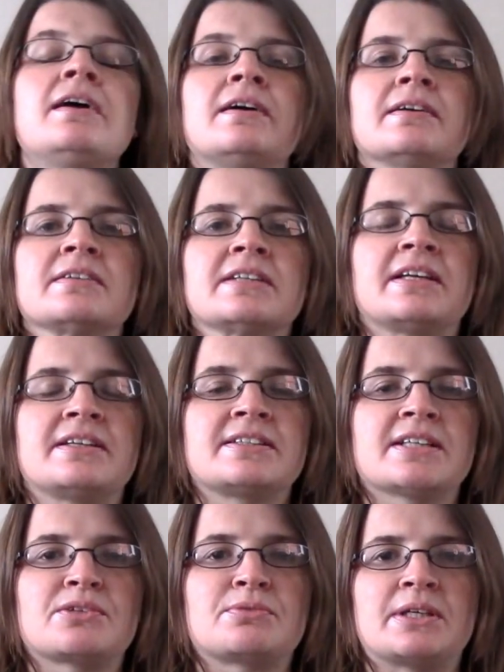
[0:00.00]
And so this
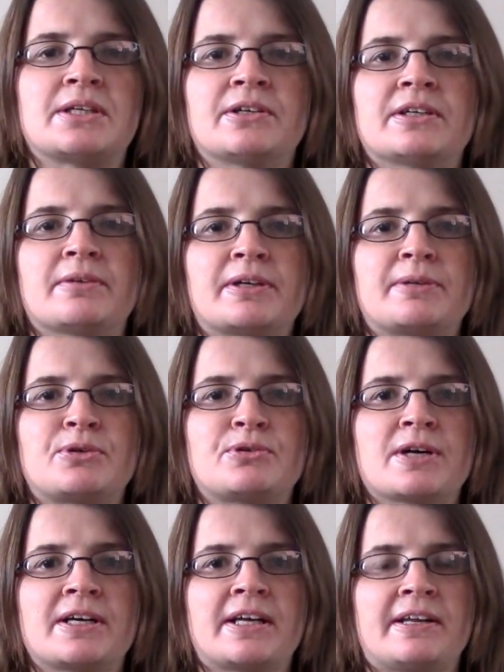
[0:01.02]
sounds really good. I'm going to be
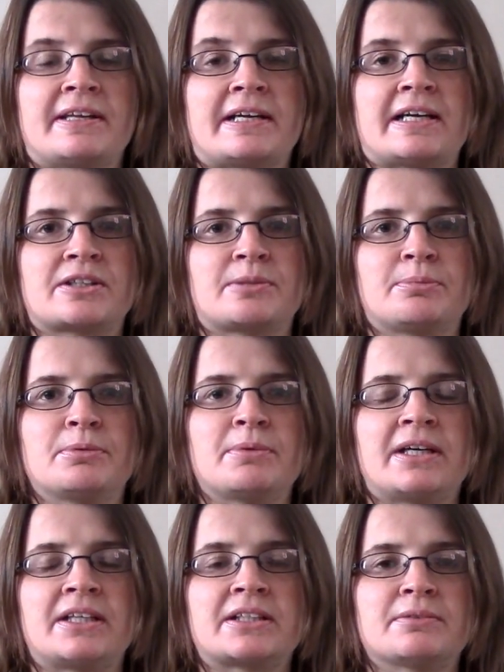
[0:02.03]
trying it in the next couple of
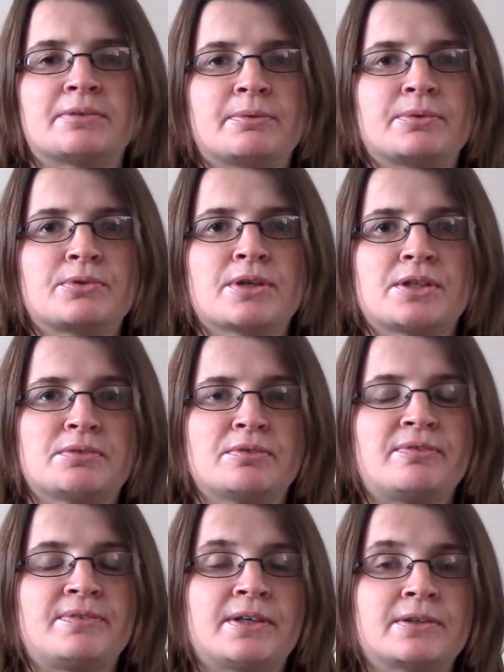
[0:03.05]
weeks, so I will try and do a
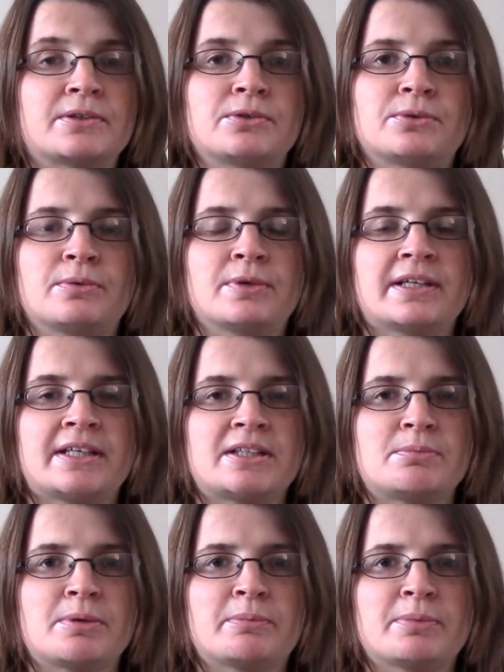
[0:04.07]
vlog or at least
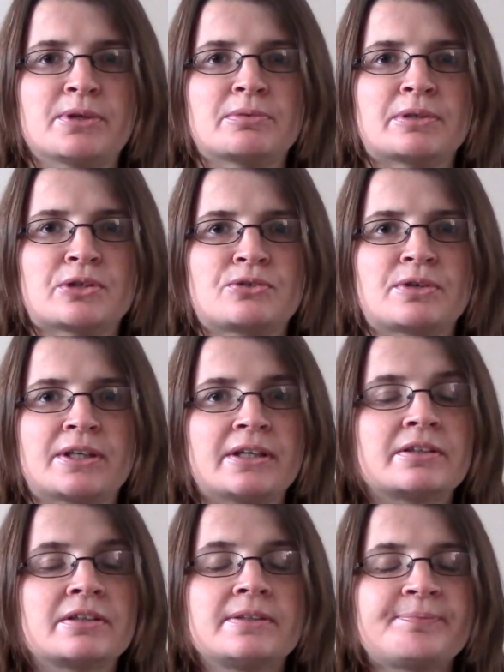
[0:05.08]
a blog post when I try
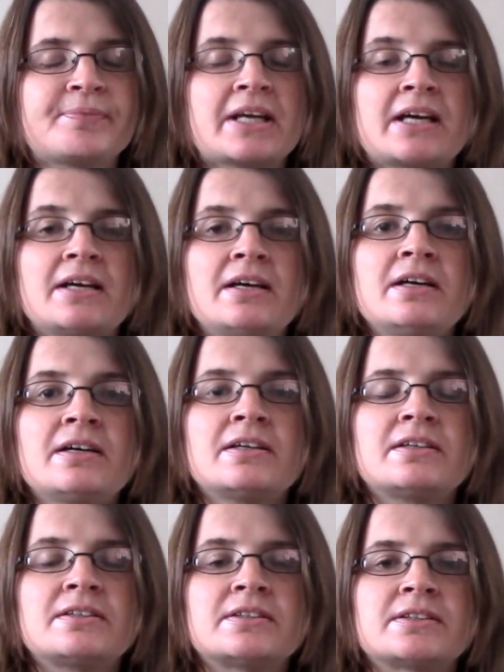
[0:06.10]
it.
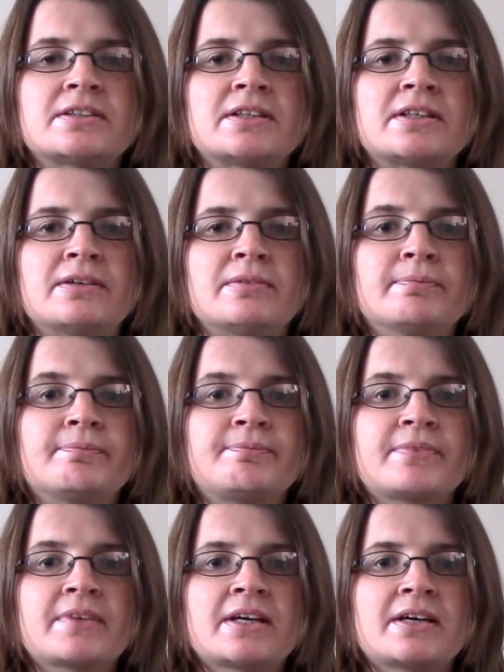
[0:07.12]
So
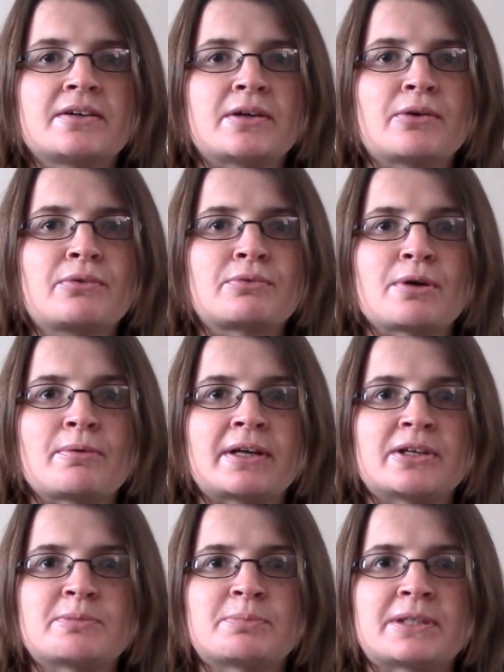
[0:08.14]
don't throw away
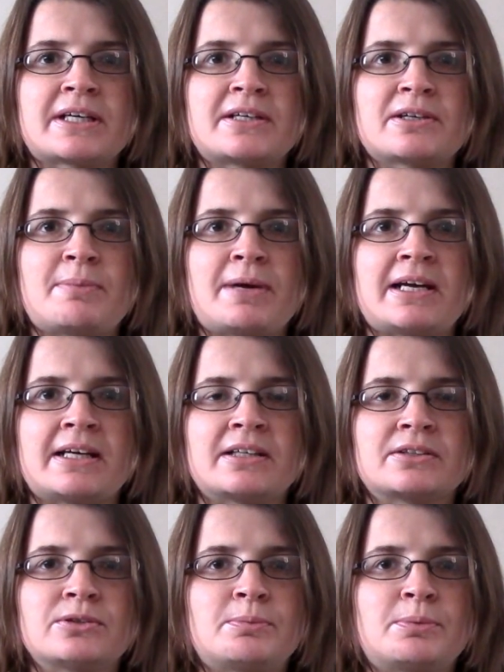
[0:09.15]
those potato
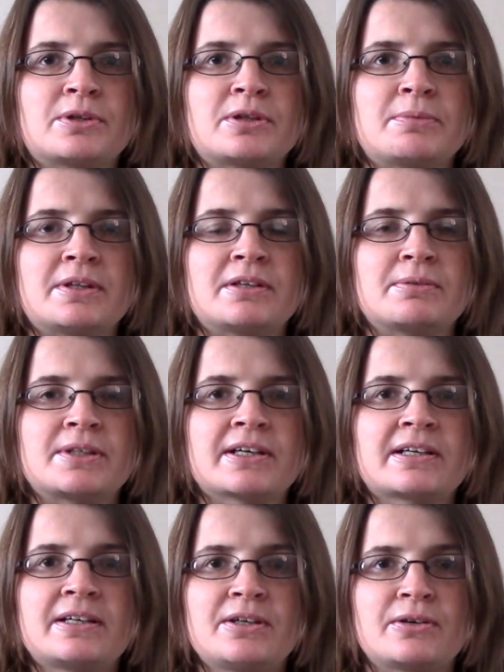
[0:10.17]
peelings or put them in the
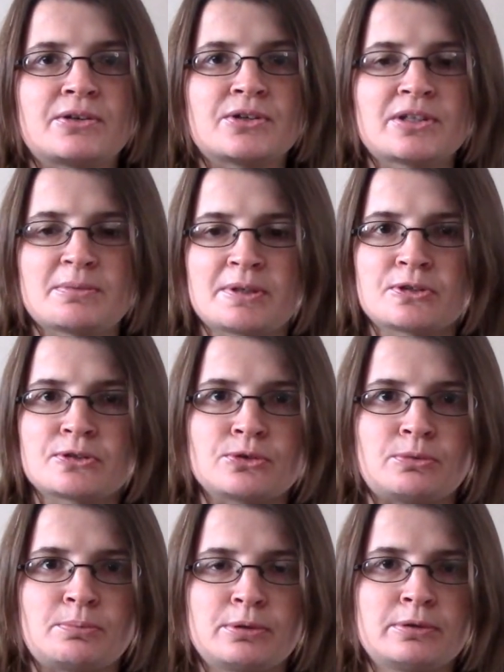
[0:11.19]
recycling, you can turn them into soup.